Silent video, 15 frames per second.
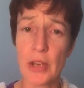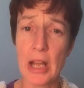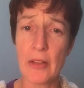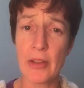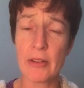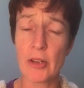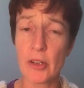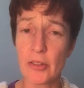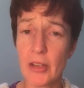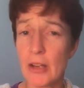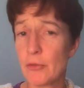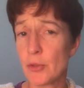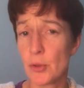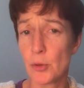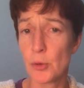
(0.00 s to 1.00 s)
Now, there are
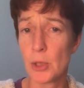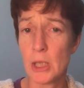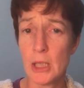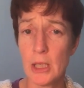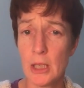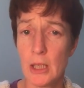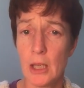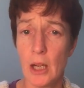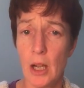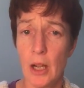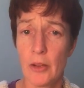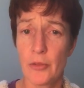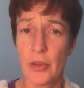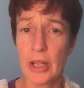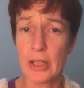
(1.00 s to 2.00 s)
several
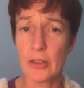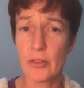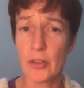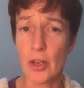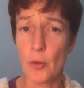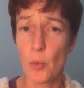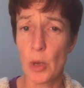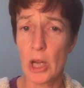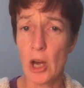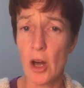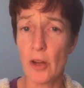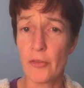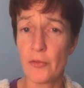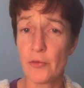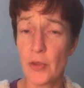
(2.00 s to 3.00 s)
things that we
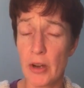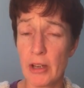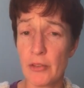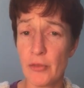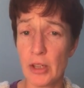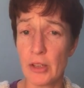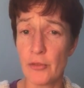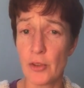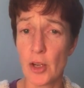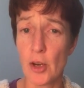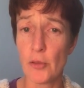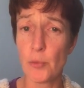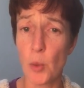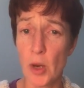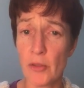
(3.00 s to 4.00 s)
are very fearful
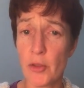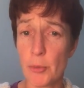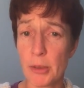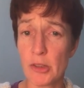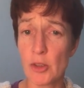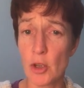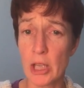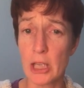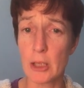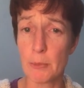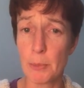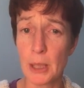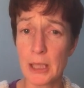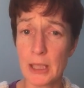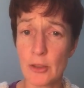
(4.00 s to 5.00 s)
of. One of them is looking
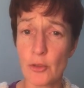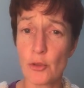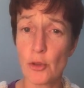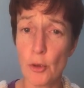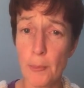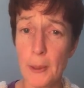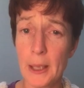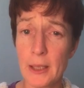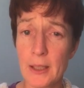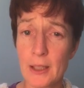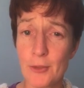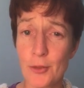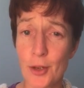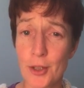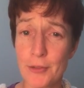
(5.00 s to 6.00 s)
completely stupid
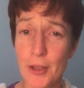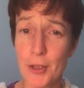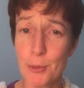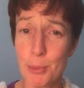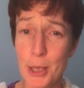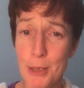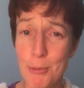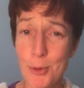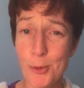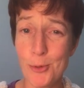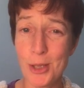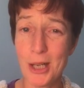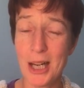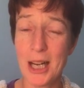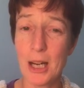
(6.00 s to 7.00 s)
in front of other
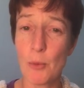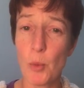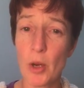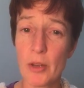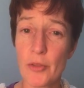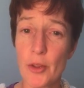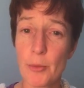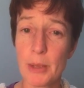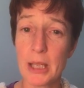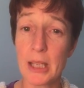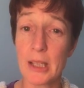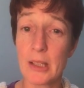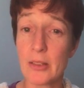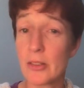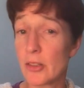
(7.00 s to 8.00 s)
people. One of them
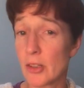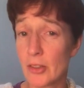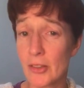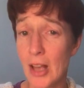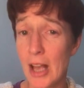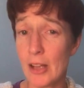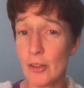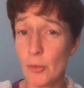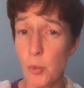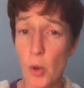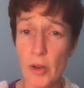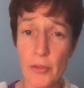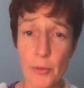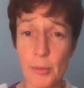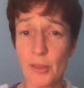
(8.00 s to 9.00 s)
is success.
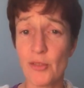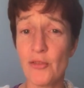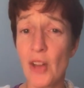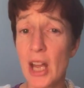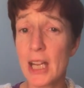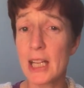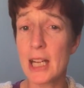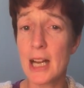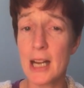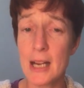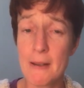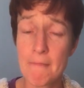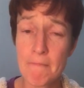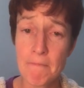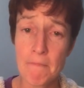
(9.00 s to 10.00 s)
One of them is failure.